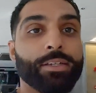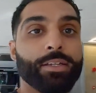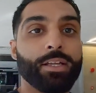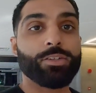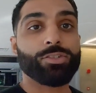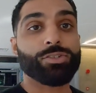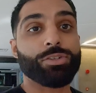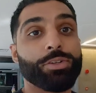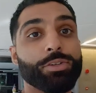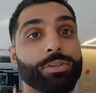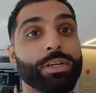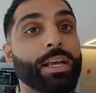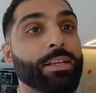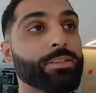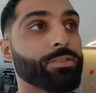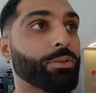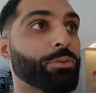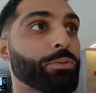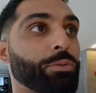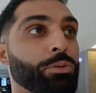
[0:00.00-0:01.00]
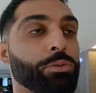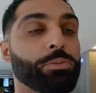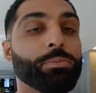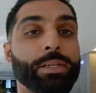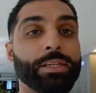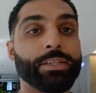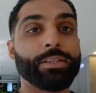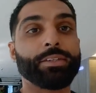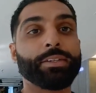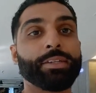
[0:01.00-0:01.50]
done, I'll show you guys the room
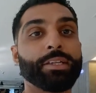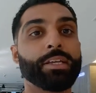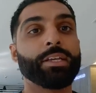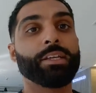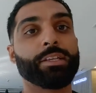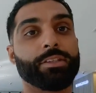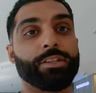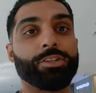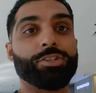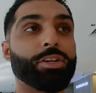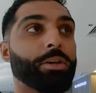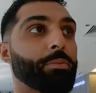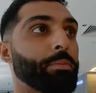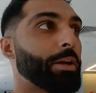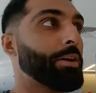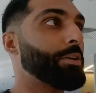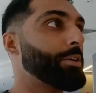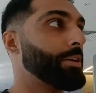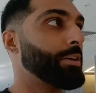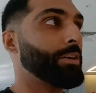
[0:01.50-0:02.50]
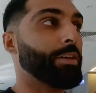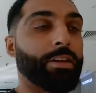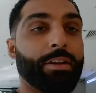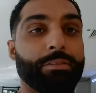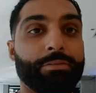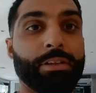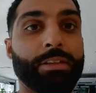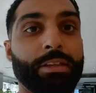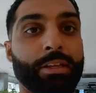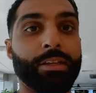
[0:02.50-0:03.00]
and the gym area and
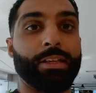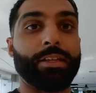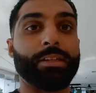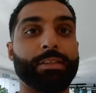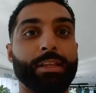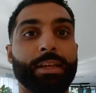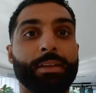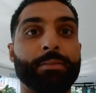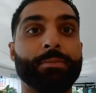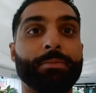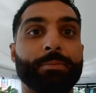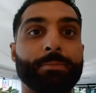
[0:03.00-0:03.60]
everything like that.